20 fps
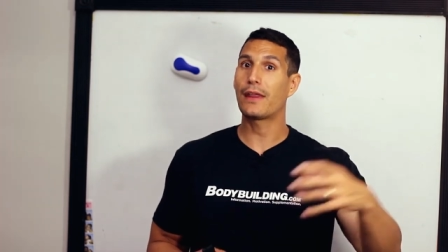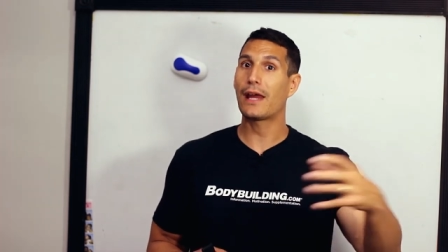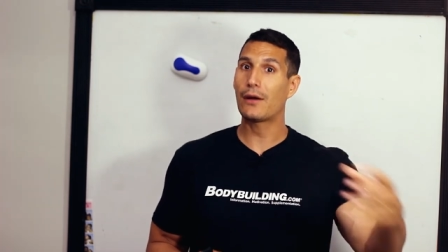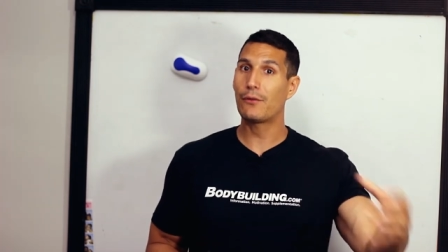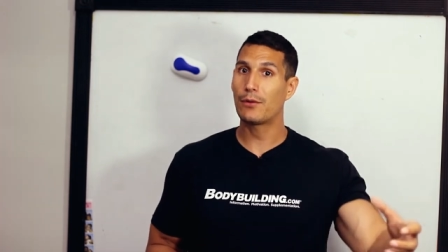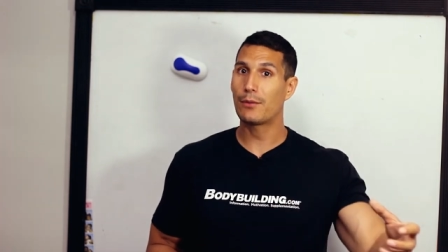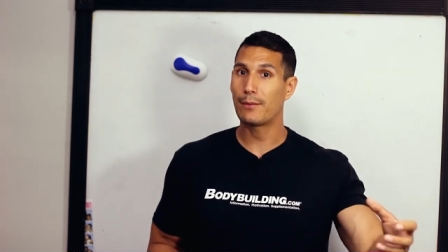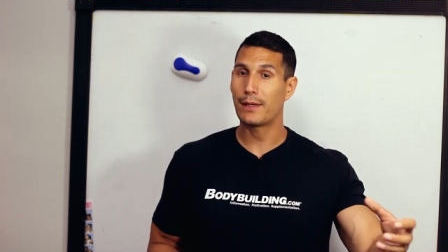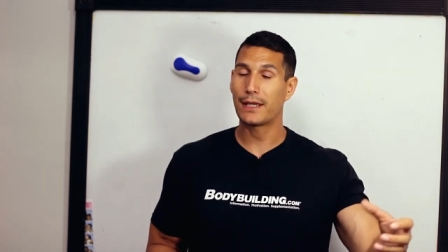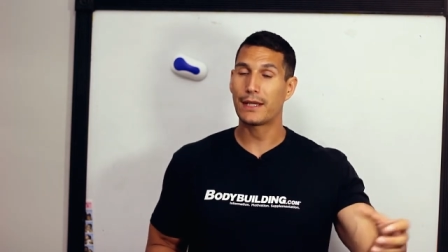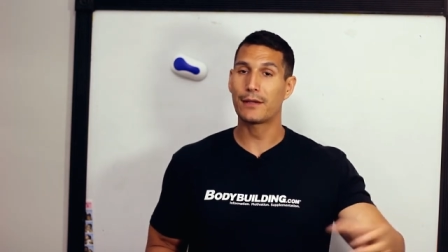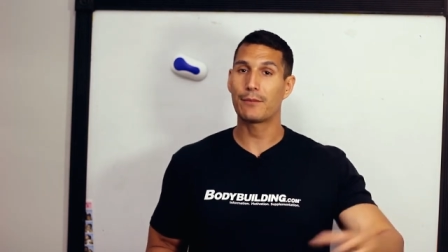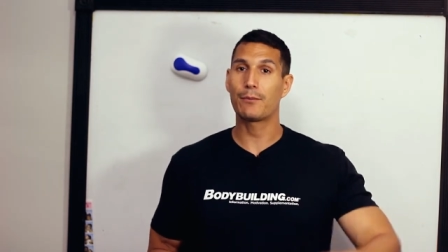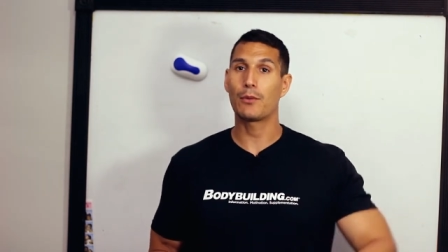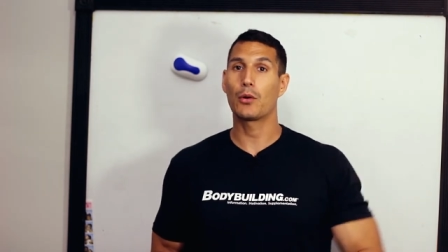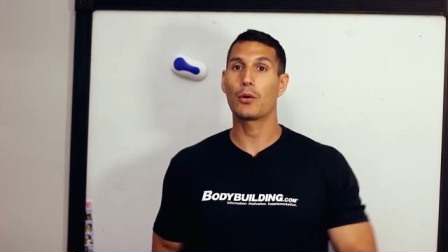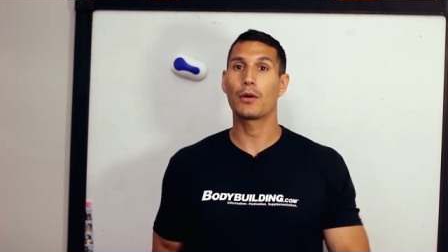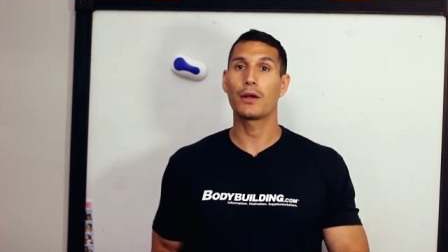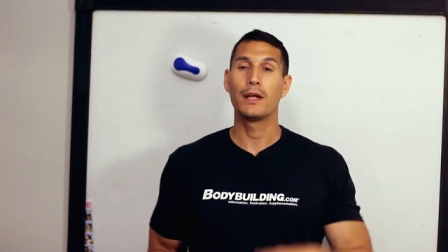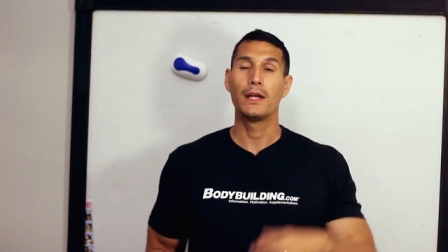that would make it
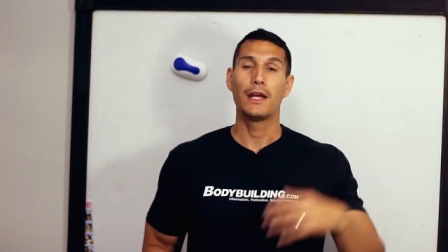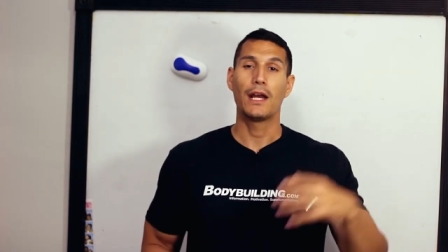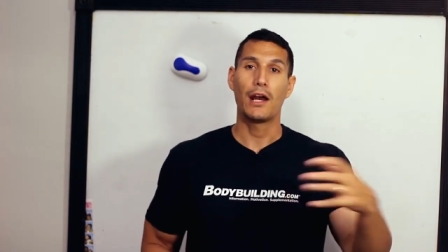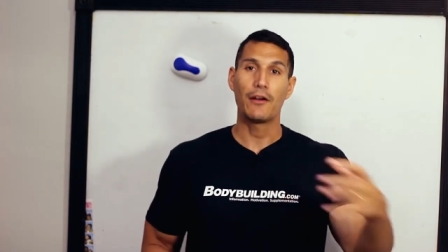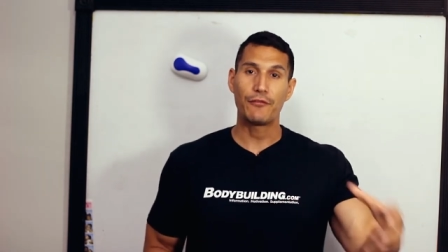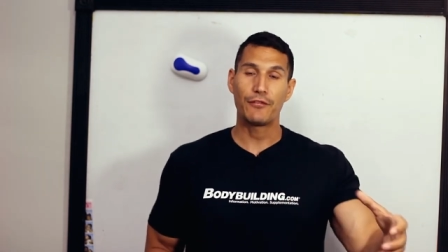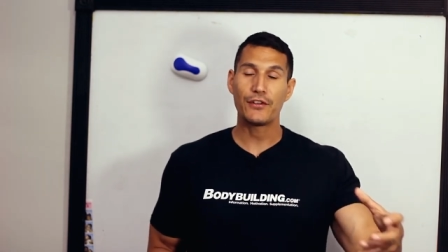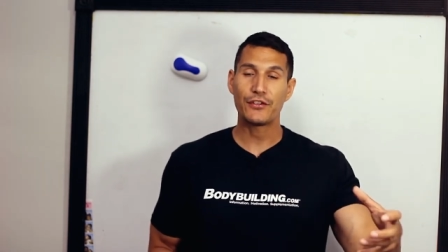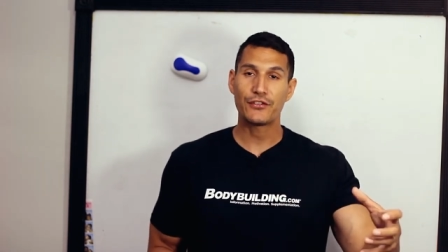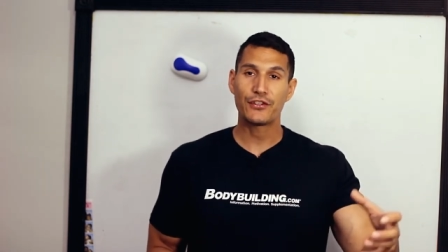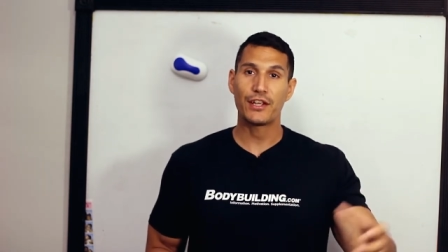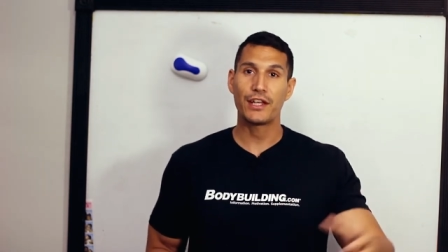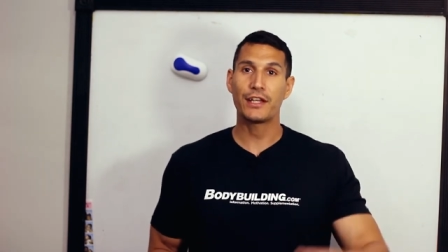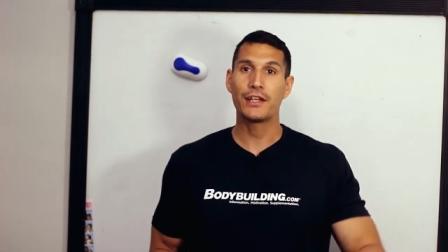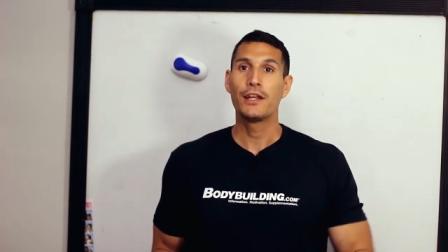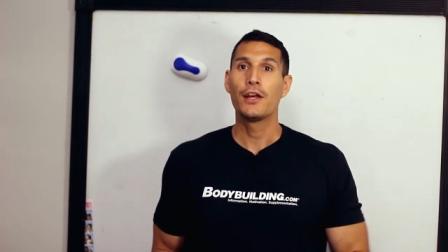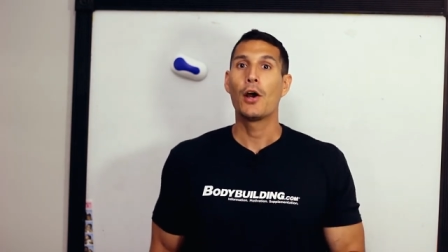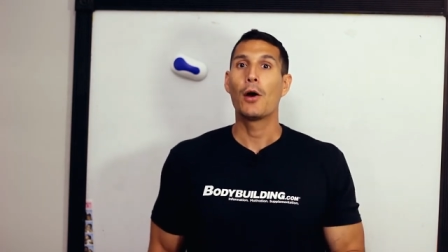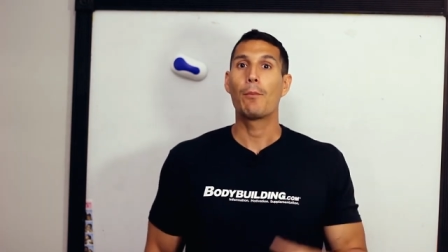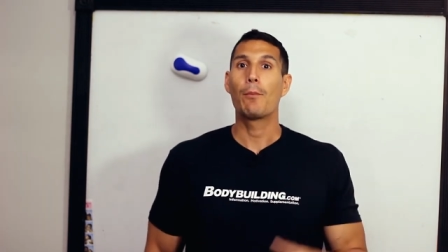more efficient,